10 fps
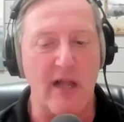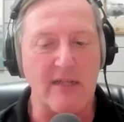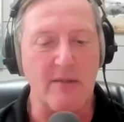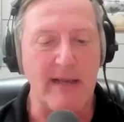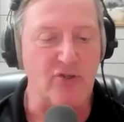you'd
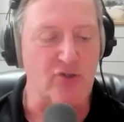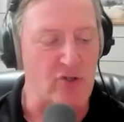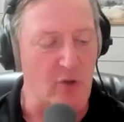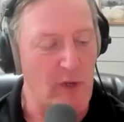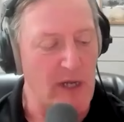like to make
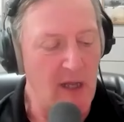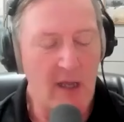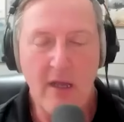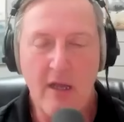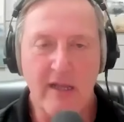sure that we
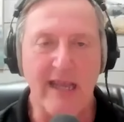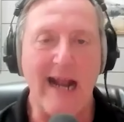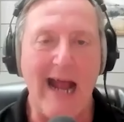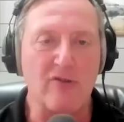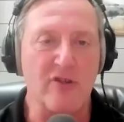
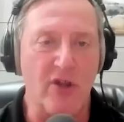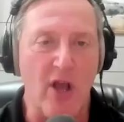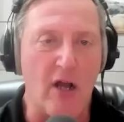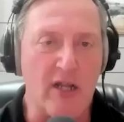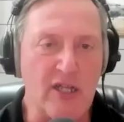get out to
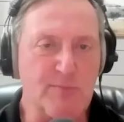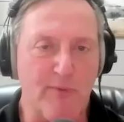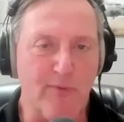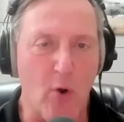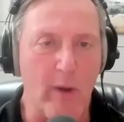the audience
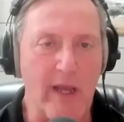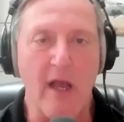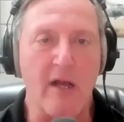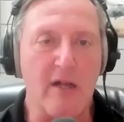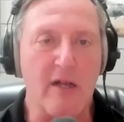before
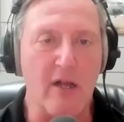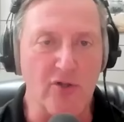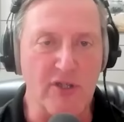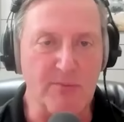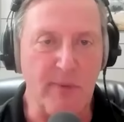we
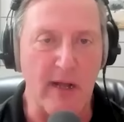conclude this